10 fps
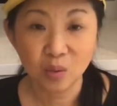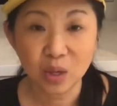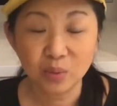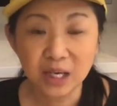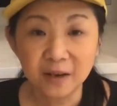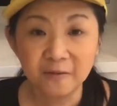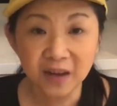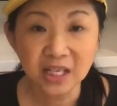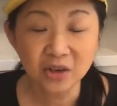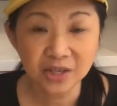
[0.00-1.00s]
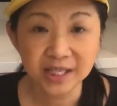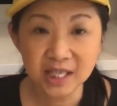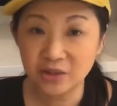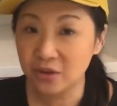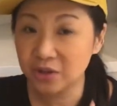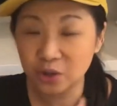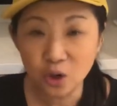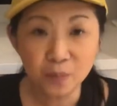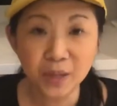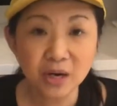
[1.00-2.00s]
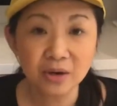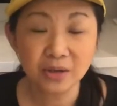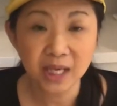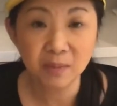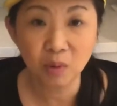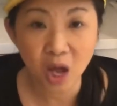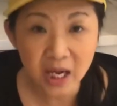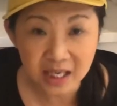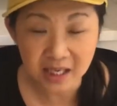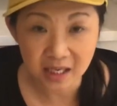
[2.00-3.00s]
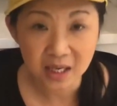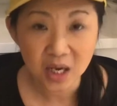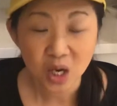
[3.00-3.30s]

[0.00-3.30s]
When we confess our sins, so there's no barriers that are blocking it.